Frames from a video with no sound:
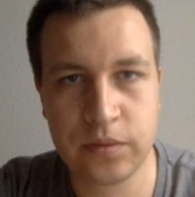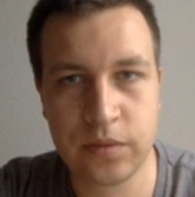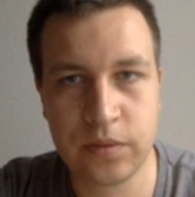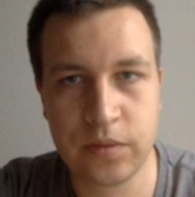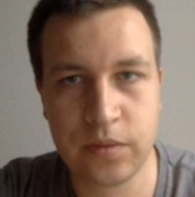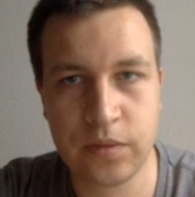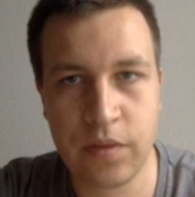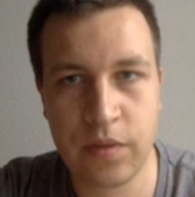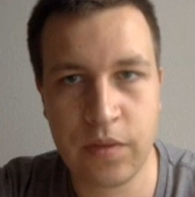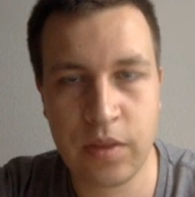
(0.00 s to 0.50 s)

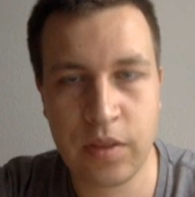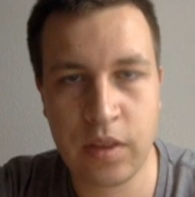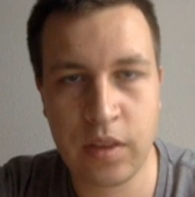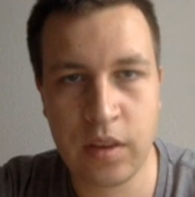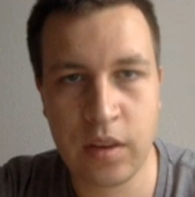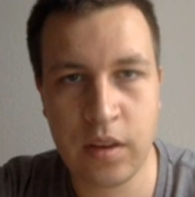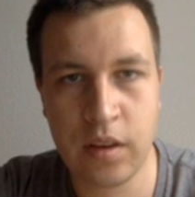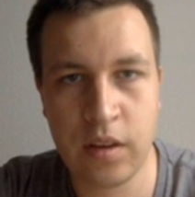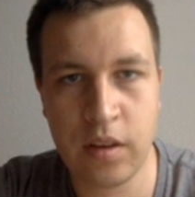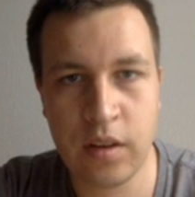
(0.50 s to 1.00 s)

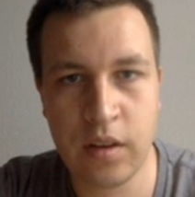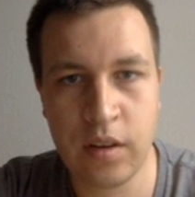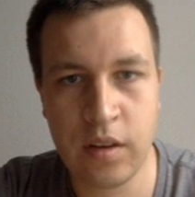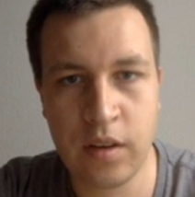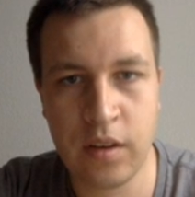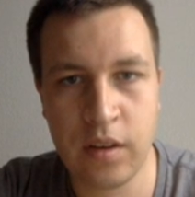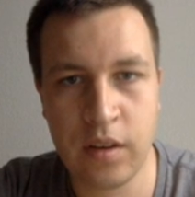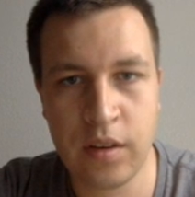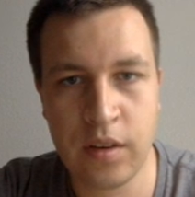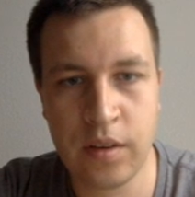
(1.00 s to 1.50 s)

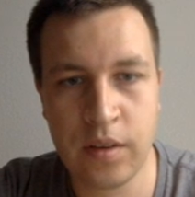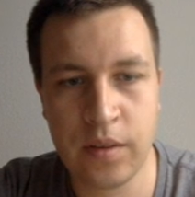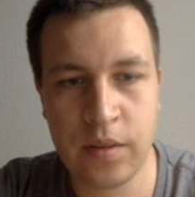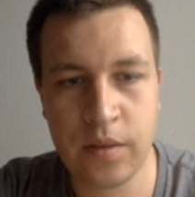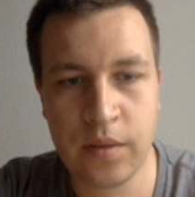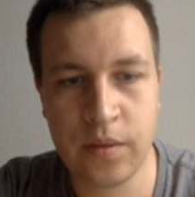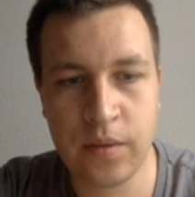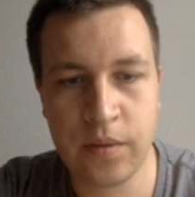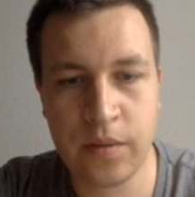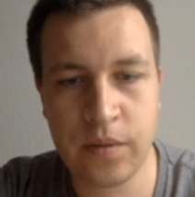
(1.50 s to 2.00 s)

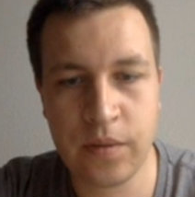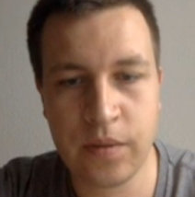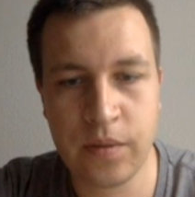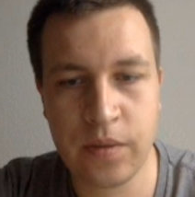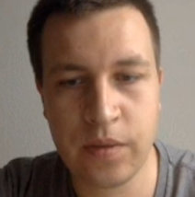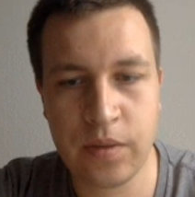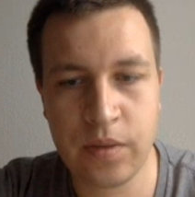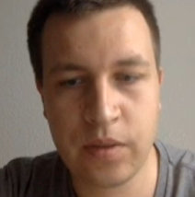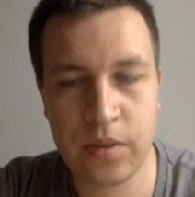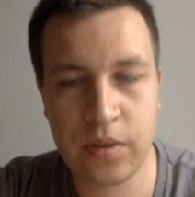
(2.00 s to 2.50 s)

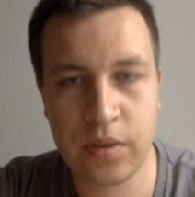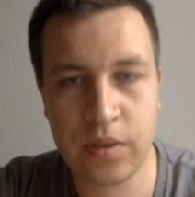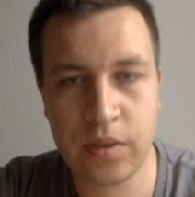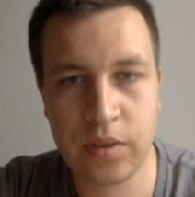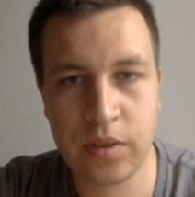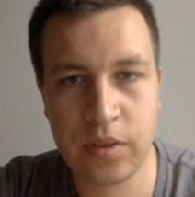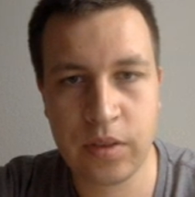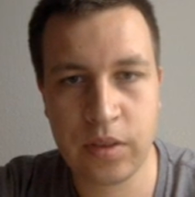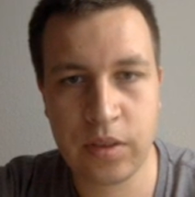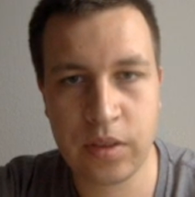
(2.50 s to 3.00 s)

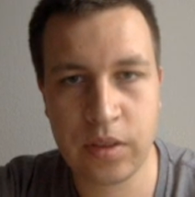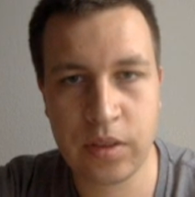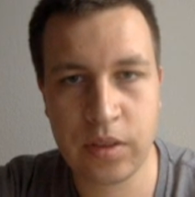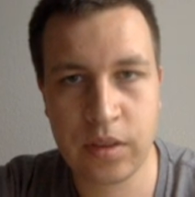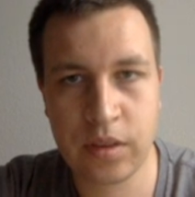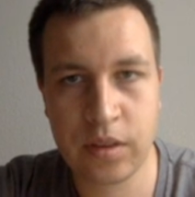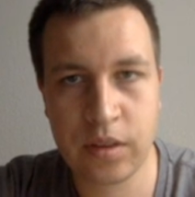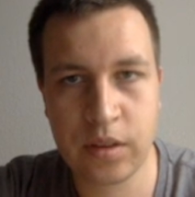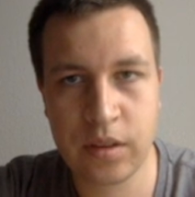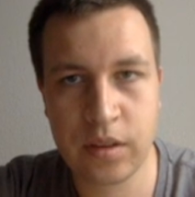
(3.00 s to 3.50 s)

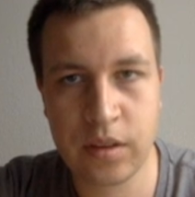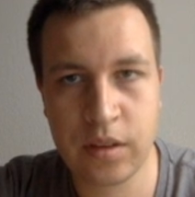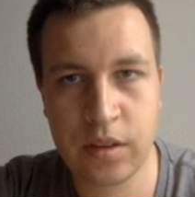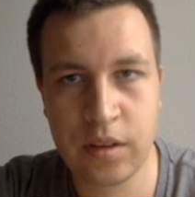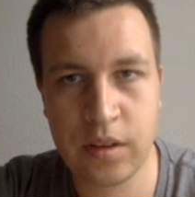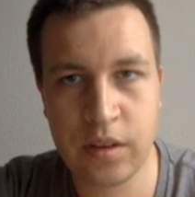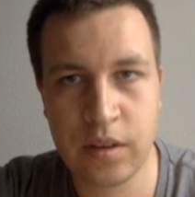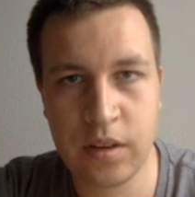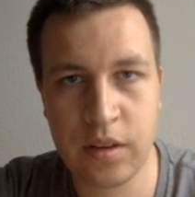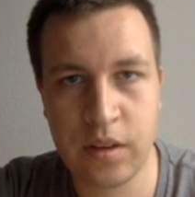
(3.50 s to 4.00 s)

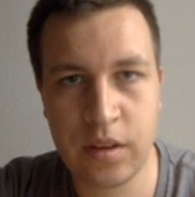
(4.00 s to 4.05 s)
(silence)